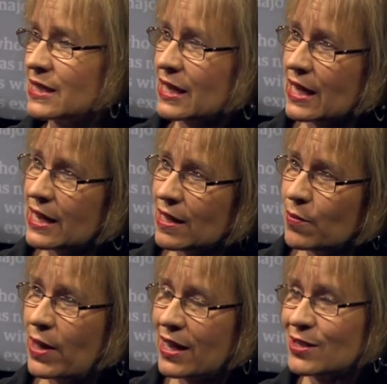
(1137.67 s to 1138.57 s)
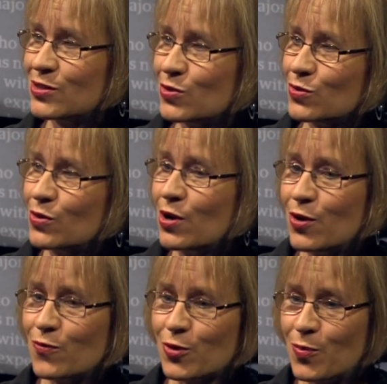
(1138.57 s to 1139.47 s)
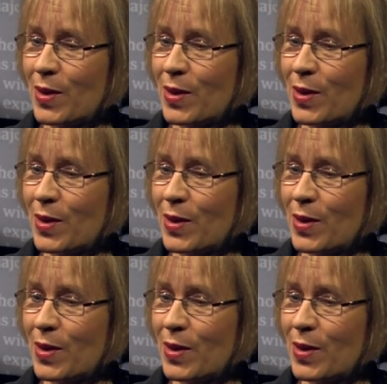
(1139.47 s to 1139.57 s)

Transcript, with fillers: and getting back to what